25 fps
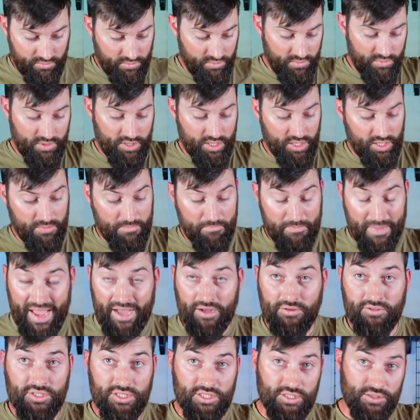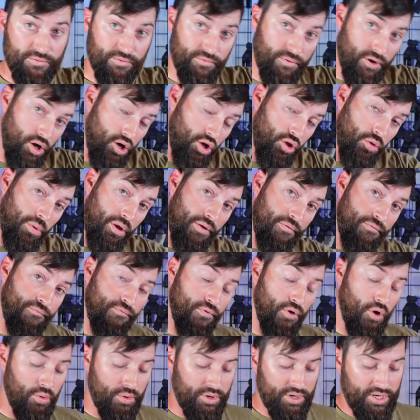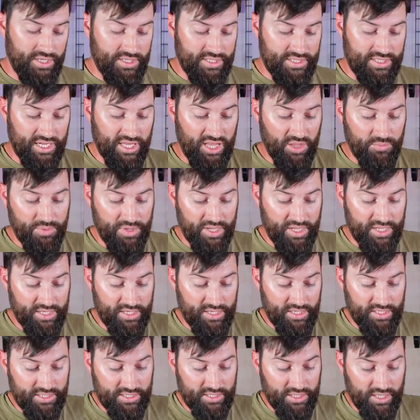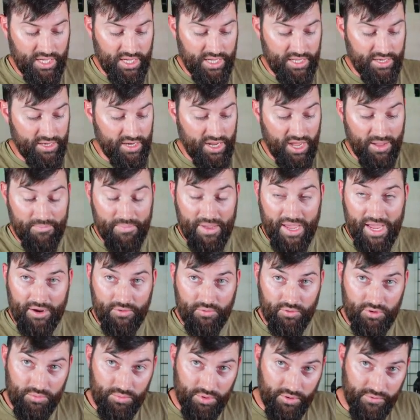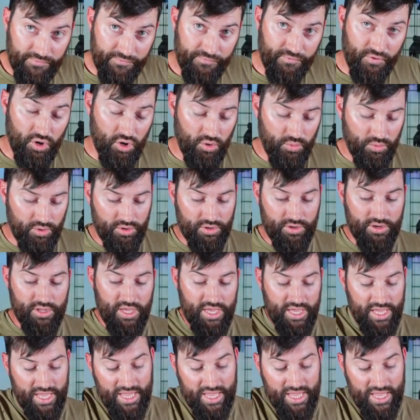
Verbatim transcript: the mount is all the way forward inside that Picatinny slot, not backward, but forward,